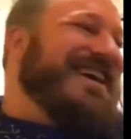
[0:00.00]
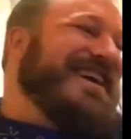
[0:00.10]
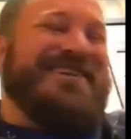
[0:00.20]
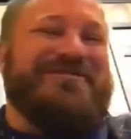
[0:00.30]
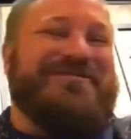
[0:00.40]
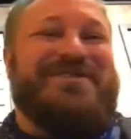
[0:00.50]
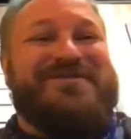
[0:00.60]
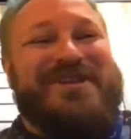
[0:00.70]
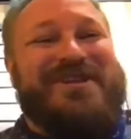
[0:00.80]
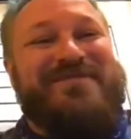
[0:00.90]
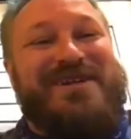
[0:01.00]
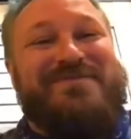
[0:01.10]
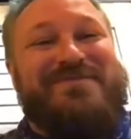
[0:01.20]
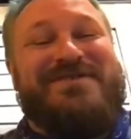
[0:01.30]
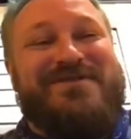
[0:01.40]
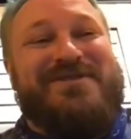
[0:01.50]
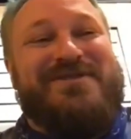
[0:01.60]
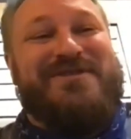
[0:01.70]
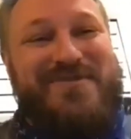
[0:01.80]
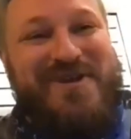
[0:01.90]
this one I'm not specifically
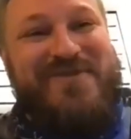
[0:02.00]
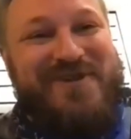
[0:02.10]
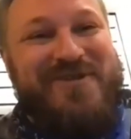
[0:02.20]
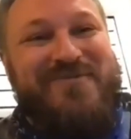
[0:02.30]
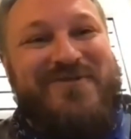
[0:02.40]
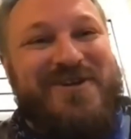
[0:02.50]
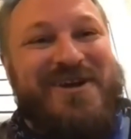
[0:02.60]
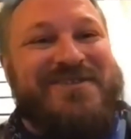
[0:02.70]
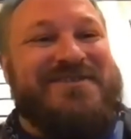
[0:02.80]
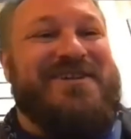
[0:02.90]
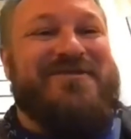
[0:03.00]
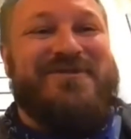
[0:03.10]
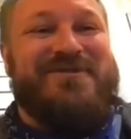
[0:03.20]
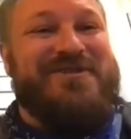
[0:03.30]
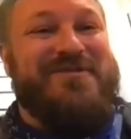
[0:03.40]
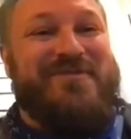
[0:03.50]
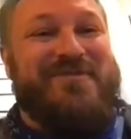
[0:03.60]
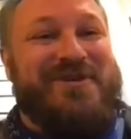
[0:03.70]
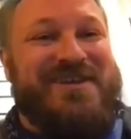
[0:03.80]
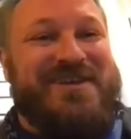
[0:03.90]
prepared for. I'll be very honest. I don't really know the
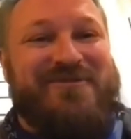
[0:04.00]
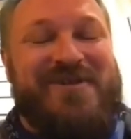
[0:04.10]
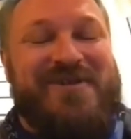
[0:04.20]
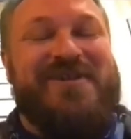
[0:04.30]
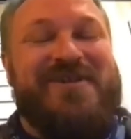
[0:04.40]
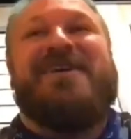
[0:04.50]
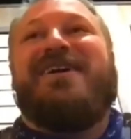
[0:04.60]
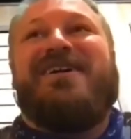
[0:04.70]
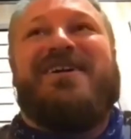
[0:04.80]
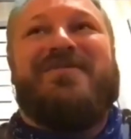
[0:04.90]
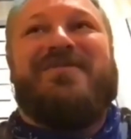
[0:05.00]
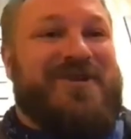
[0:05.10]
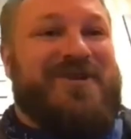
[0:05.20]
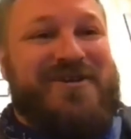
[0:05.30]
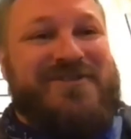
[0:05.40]
budget that well for our